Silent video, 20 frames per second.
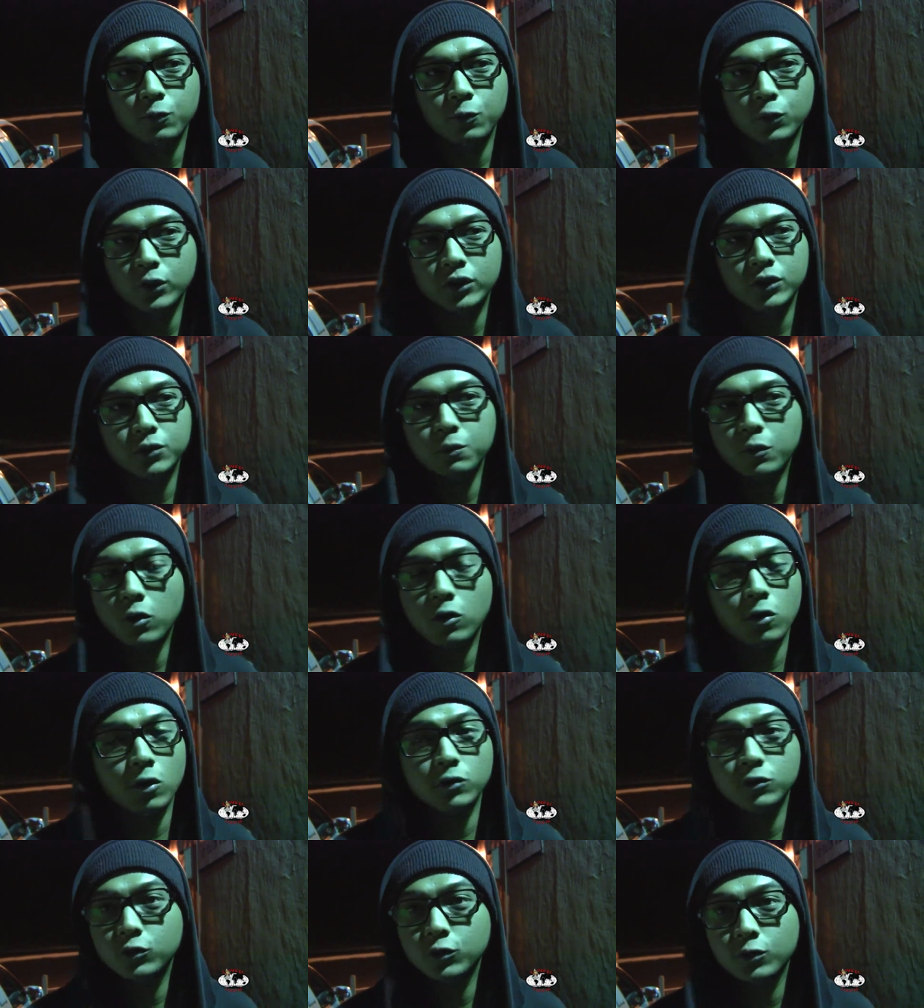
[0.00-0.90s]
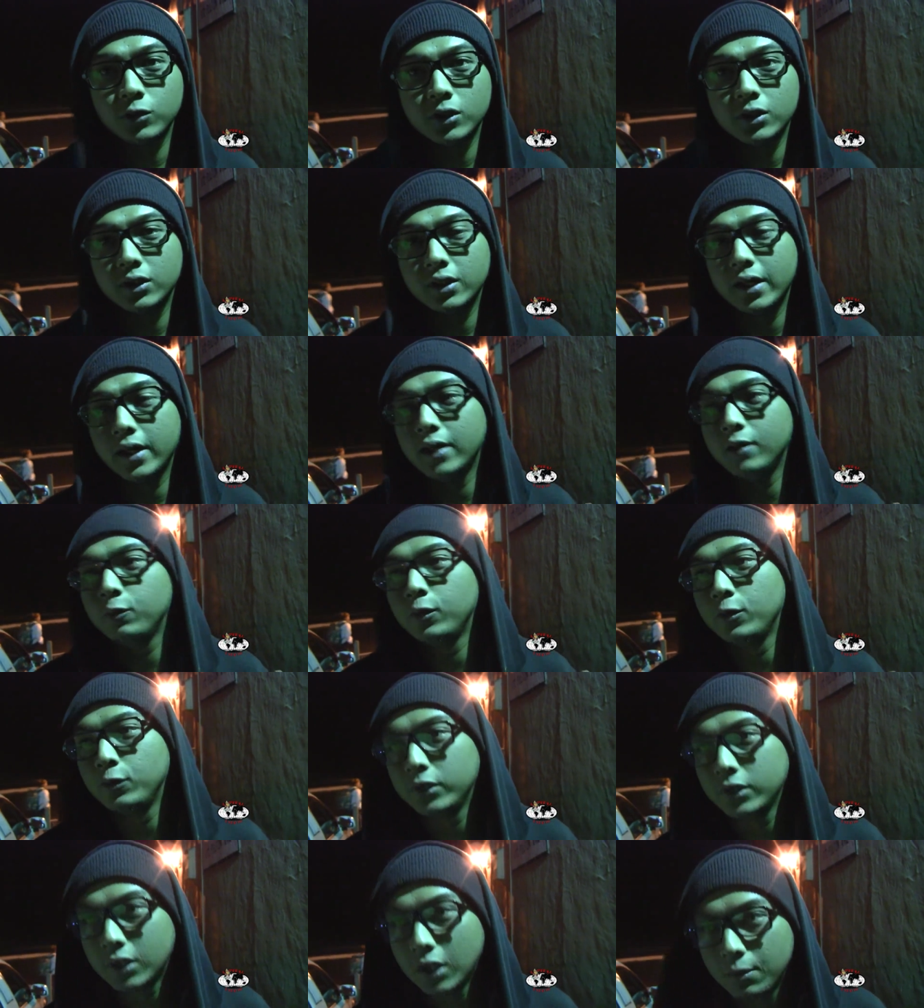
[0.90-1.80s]
we smoke on tour and
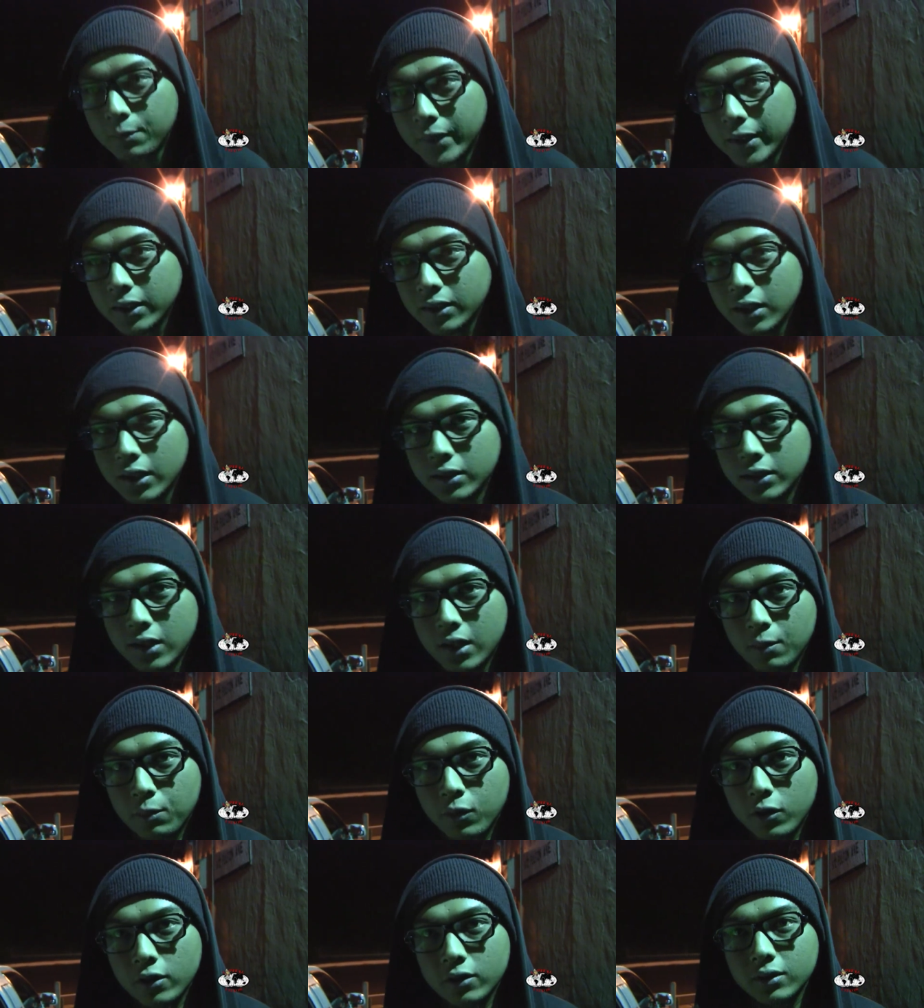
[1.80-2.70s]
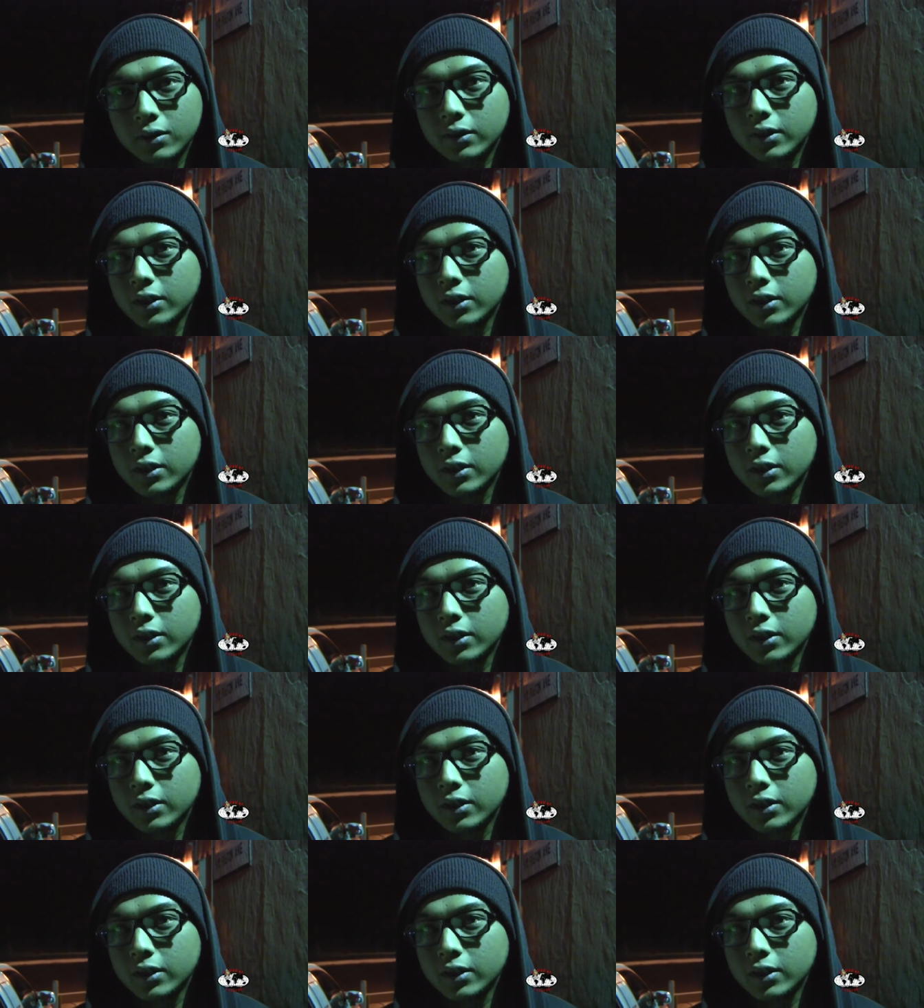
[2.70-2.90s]
when we come back at the airport,